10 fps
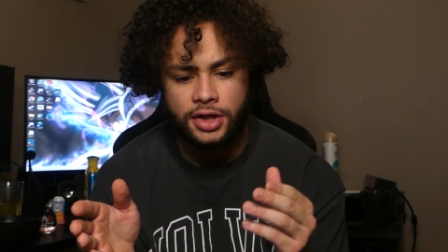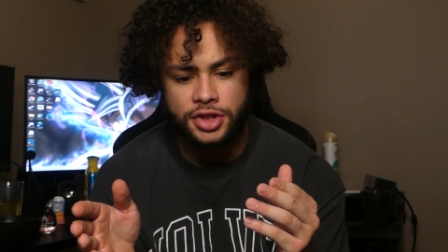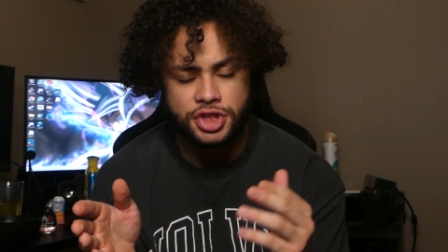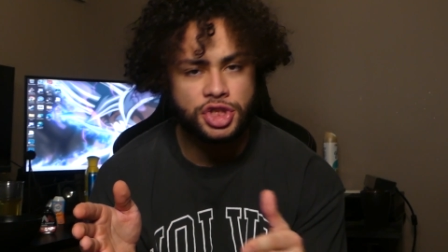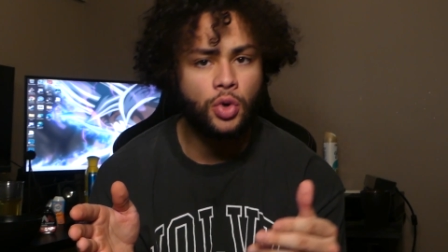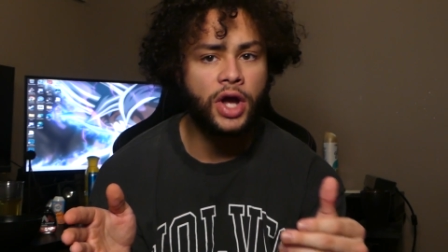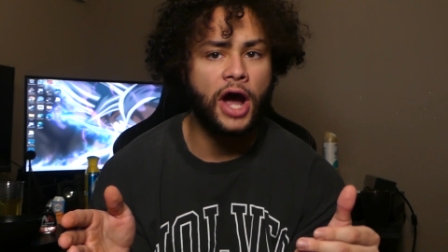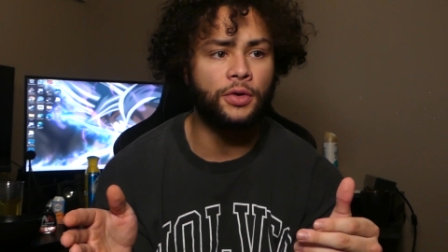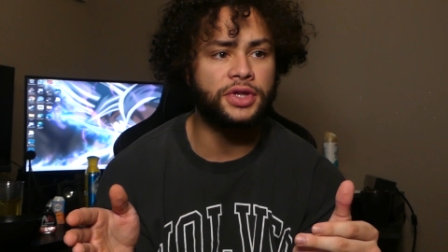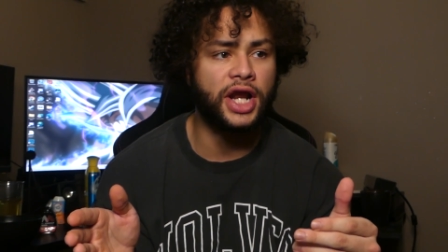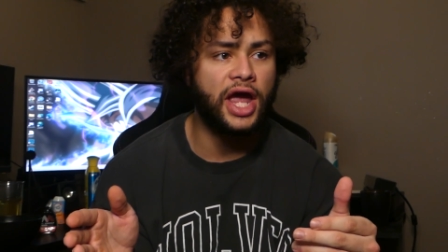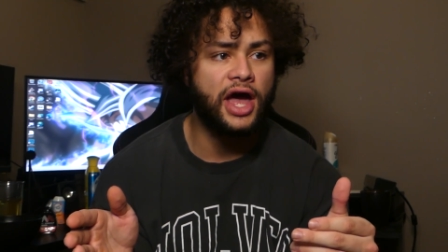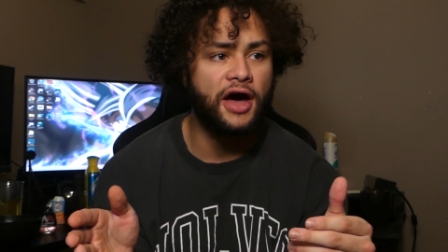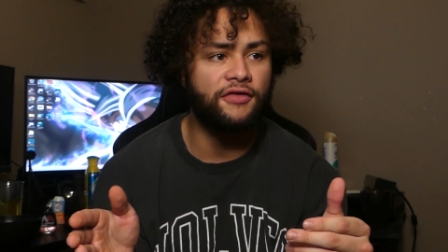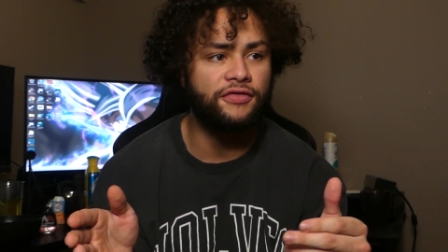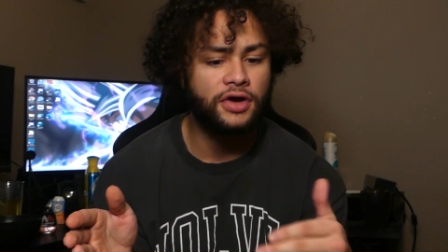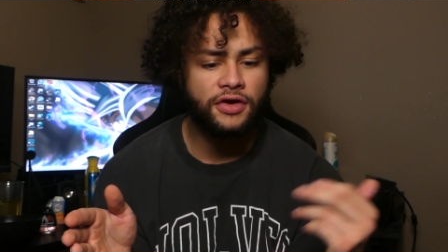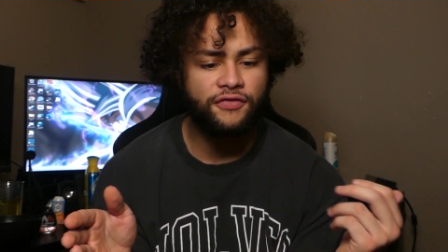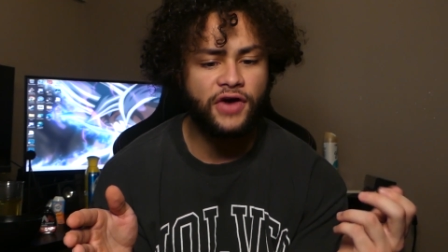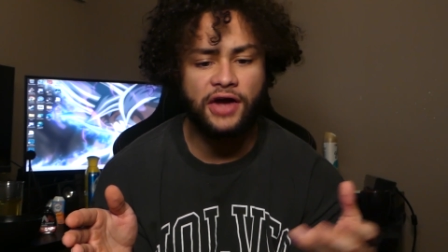the soda out that I have
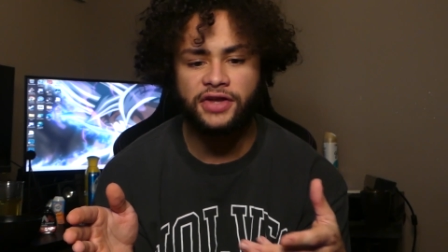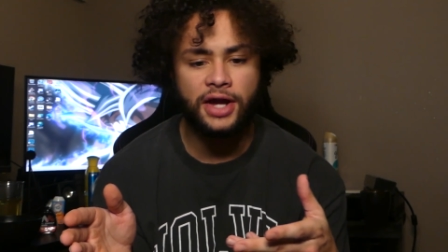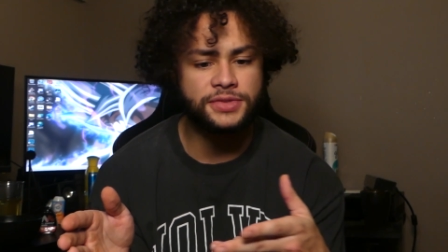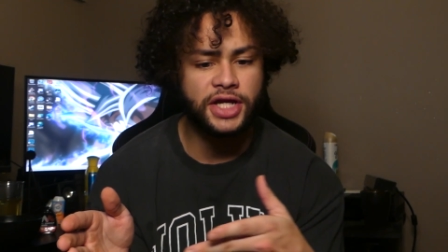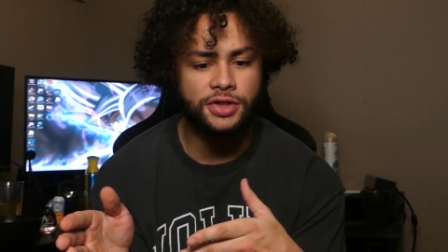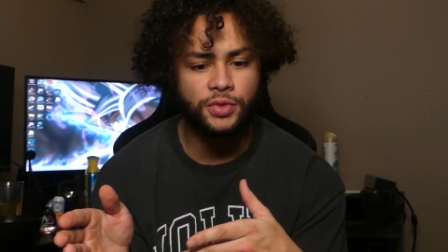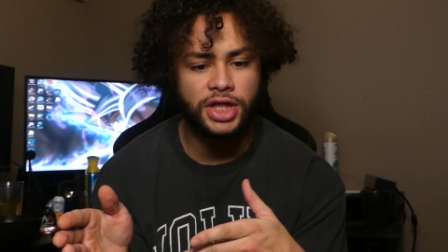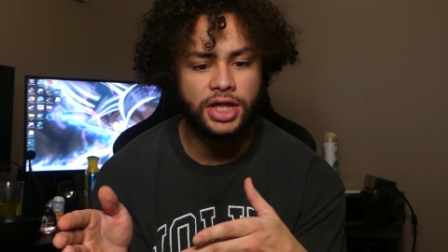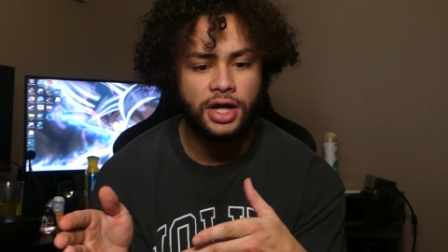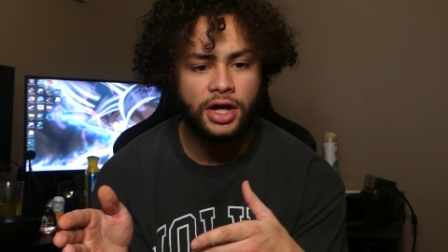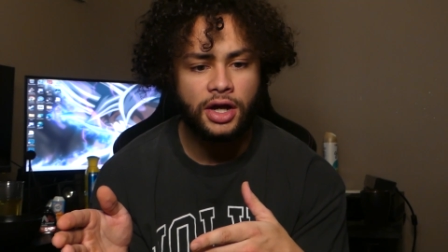5 times out of the week,